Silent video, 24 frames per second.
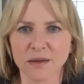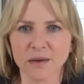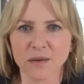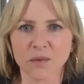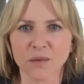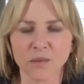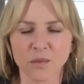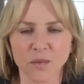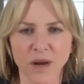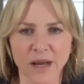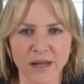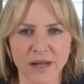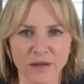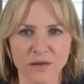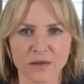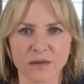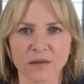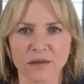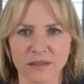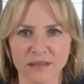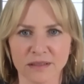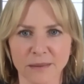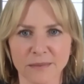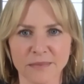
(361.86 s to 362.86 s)
radical
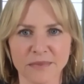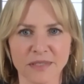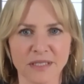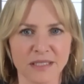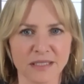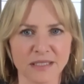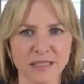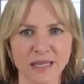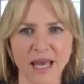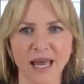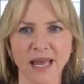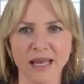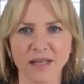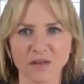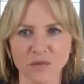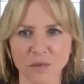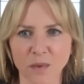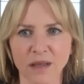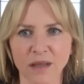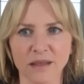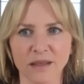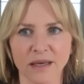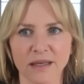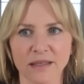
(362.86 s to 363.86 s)
acceptance, as
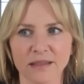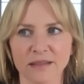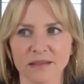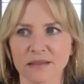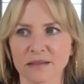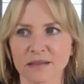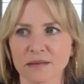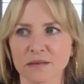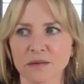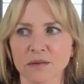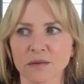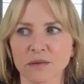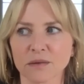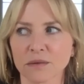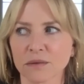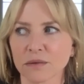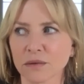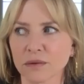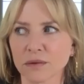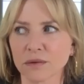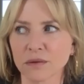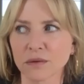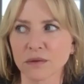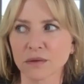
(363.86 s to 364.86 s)
well as
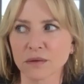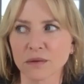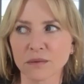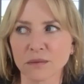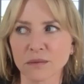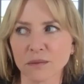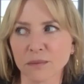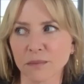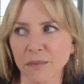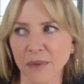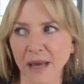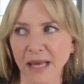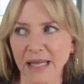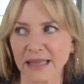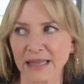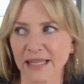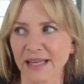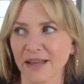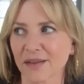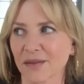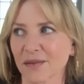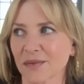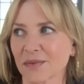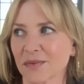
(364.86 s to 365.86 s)

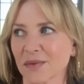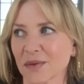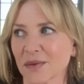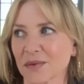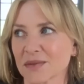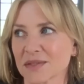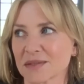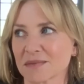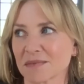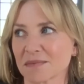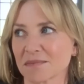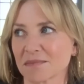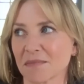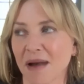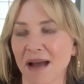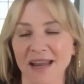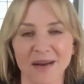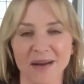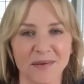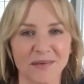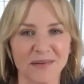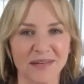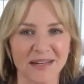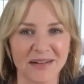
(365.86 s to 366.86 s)
battling
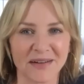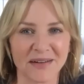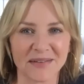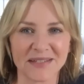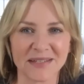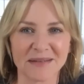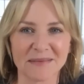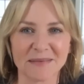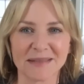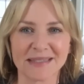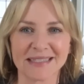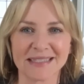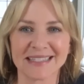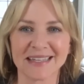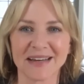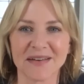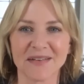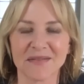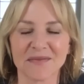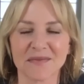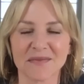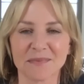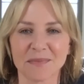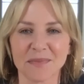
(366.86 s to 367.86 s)
my own inner demons
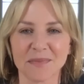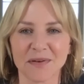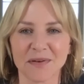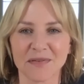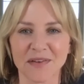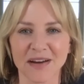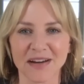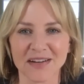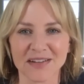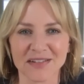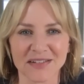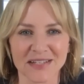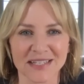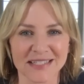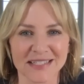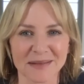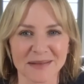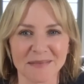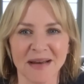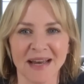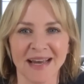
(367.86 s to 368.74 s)
of perfectionism